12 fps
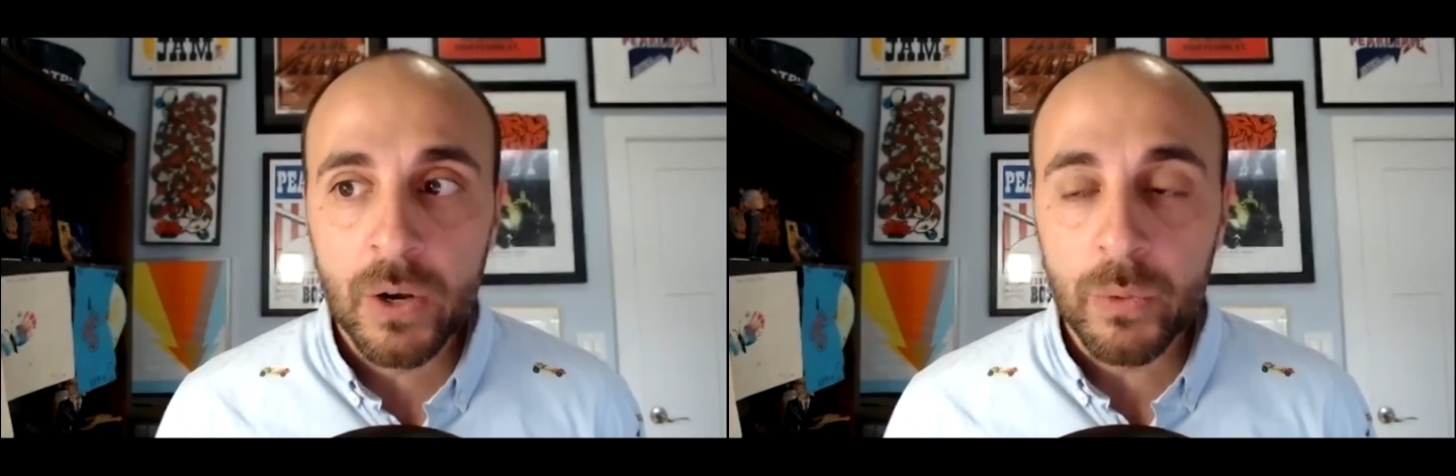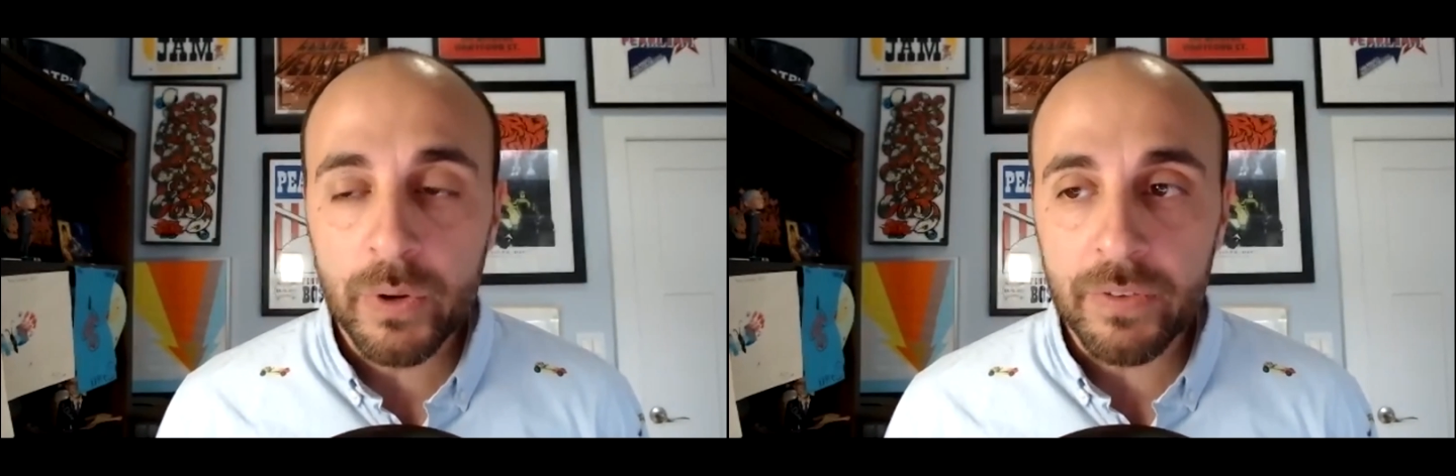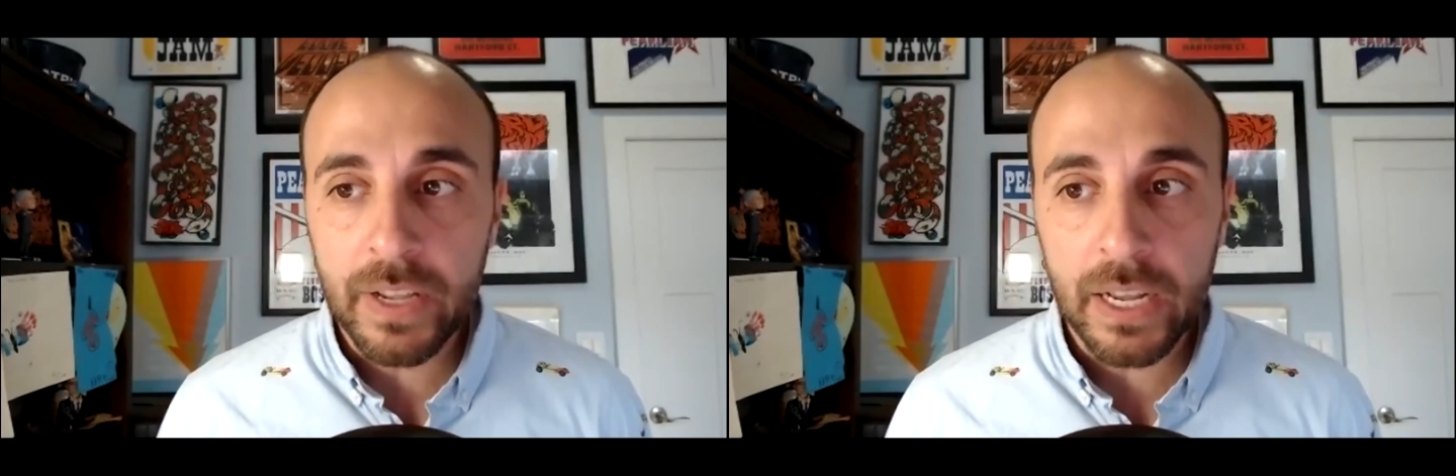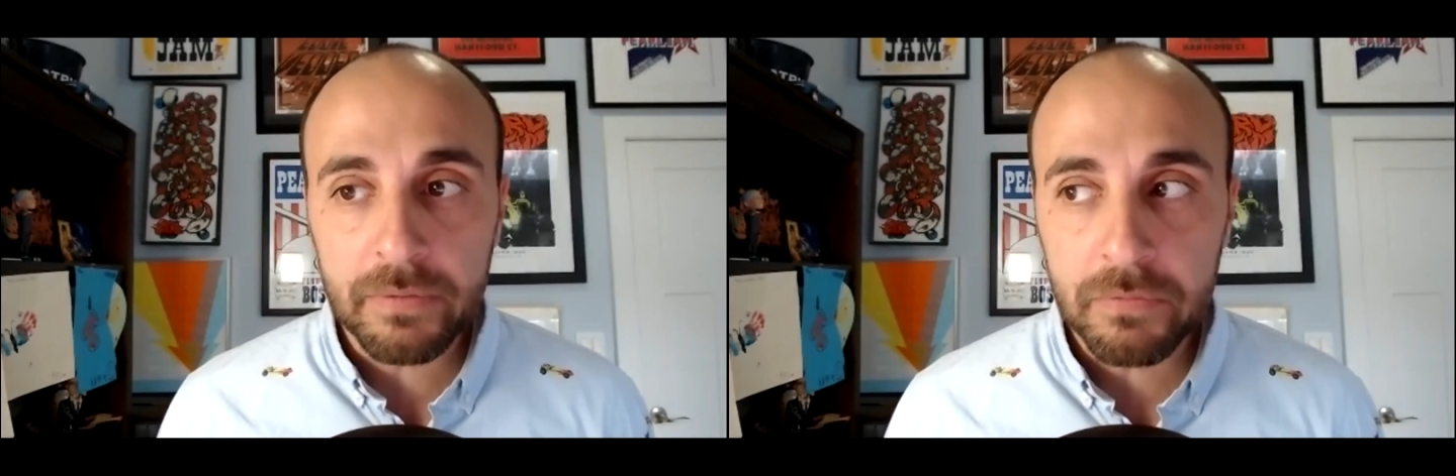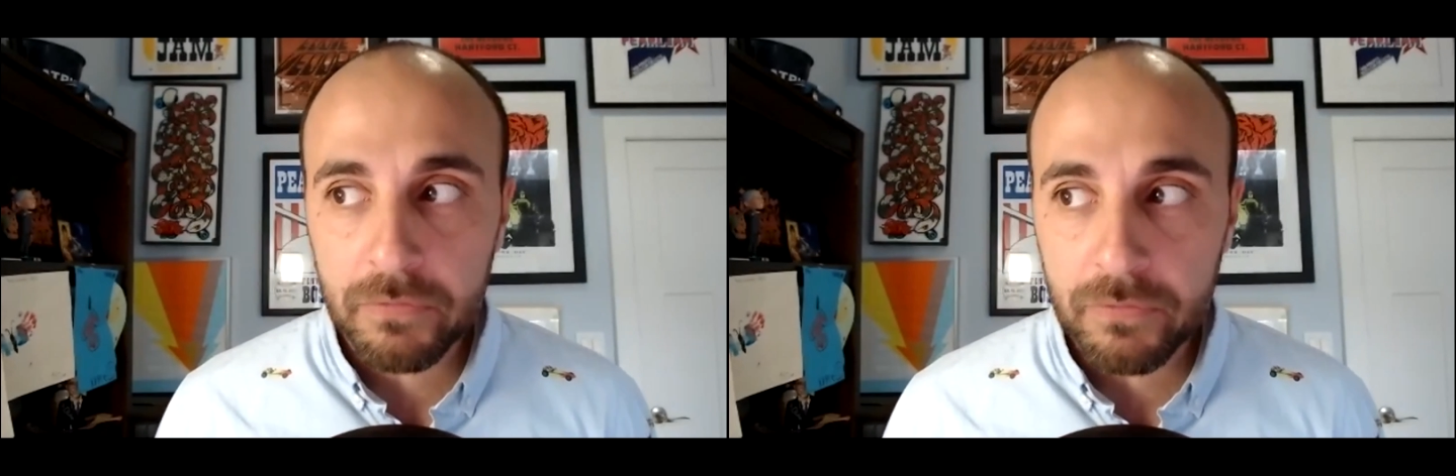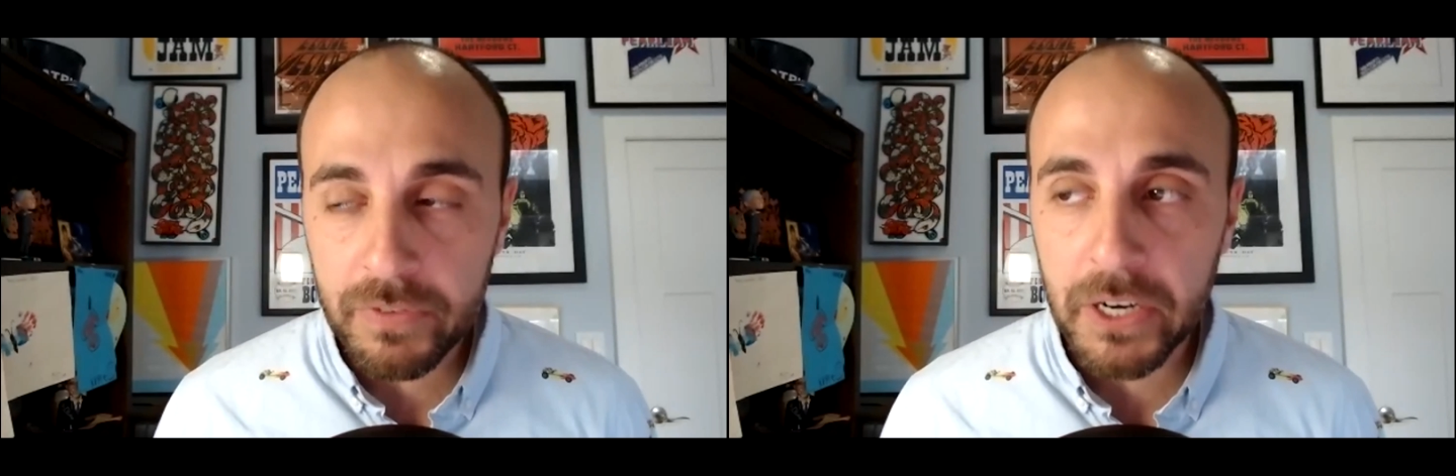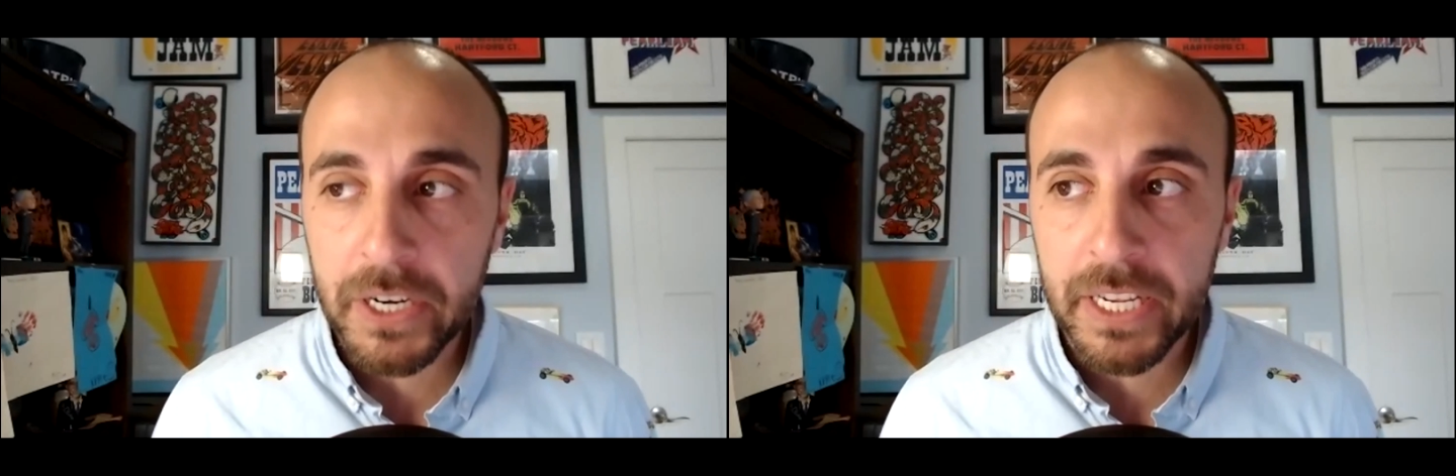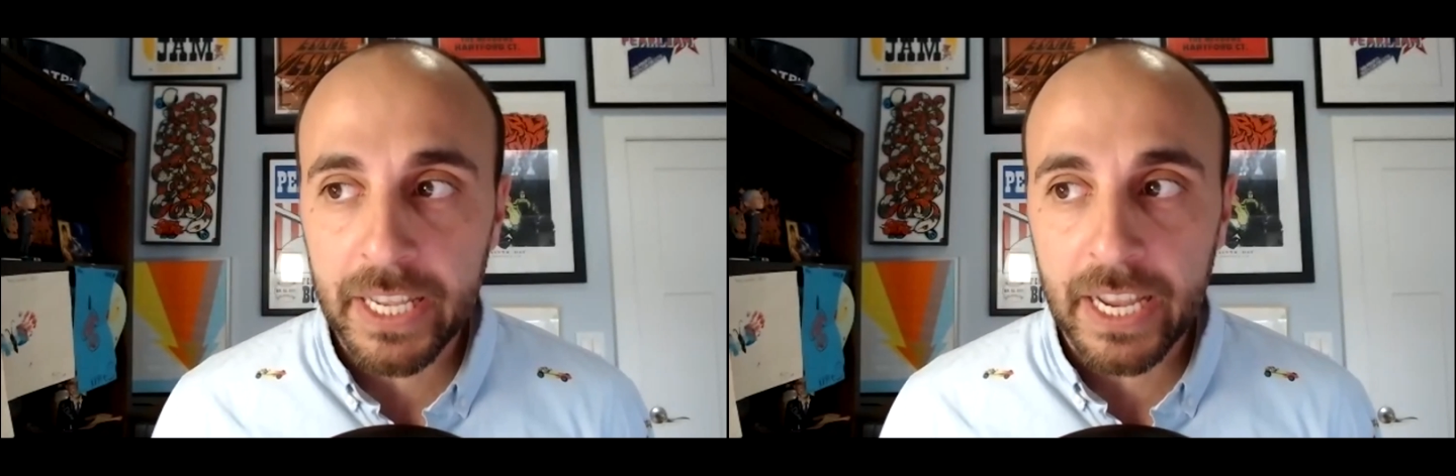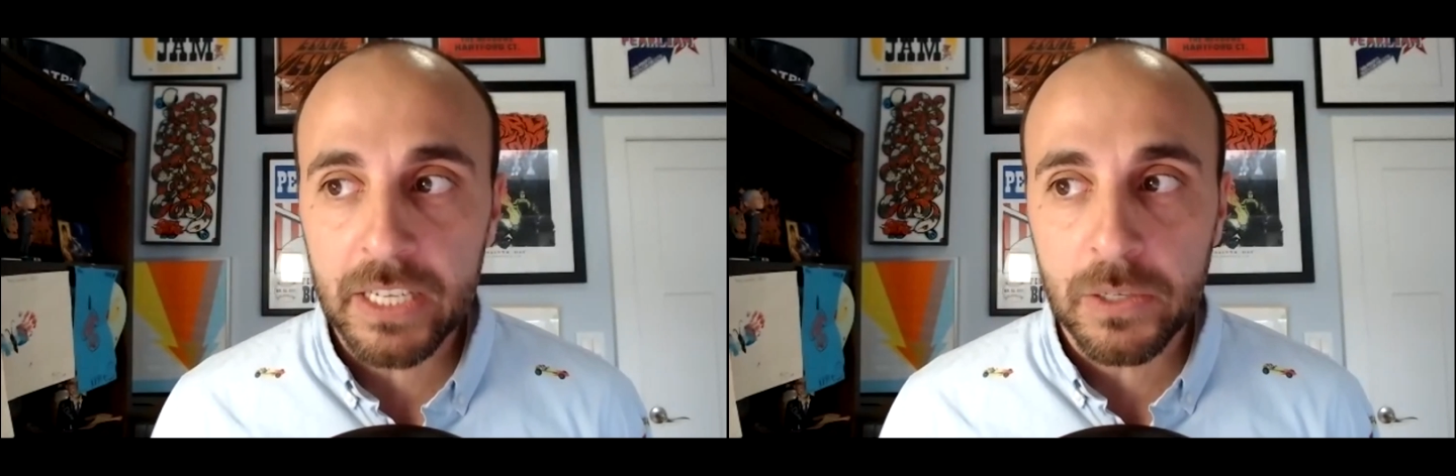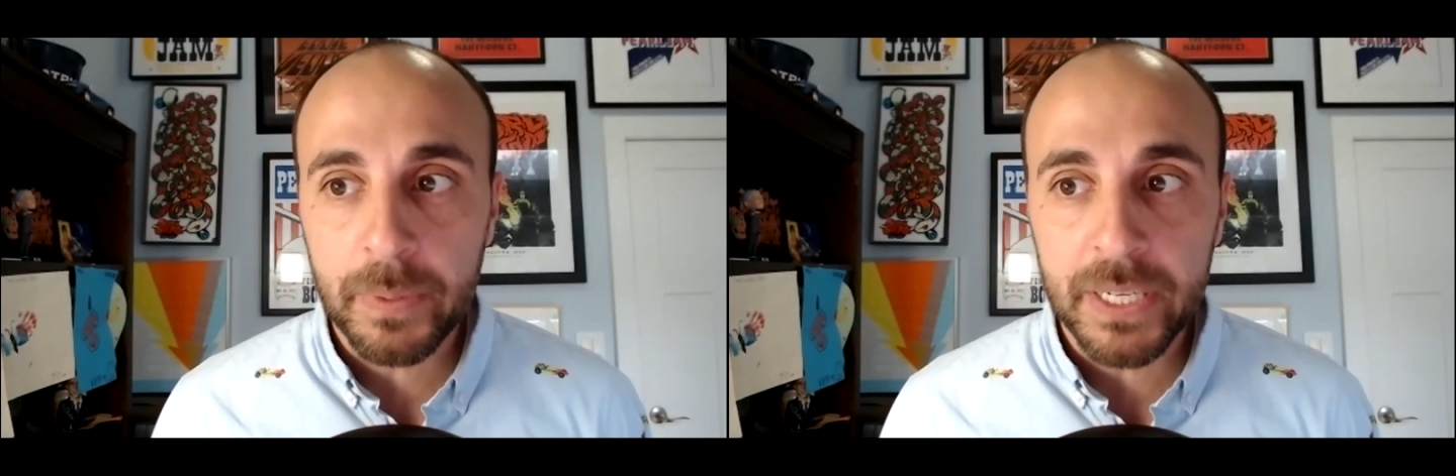We've got very engaged